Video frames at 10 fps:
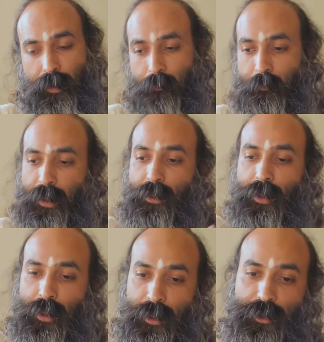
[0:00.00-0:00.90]
a
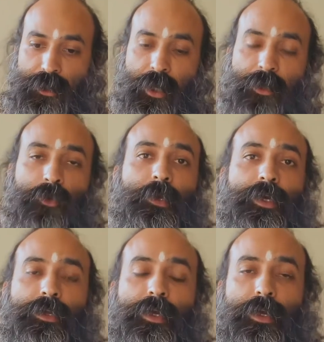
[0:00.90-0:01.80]
bigger energy had to be
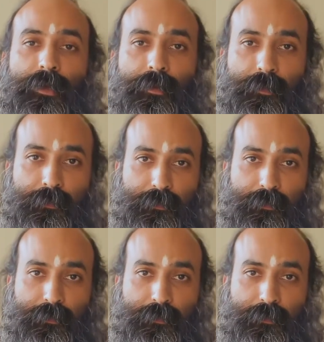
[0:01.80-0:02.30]
created.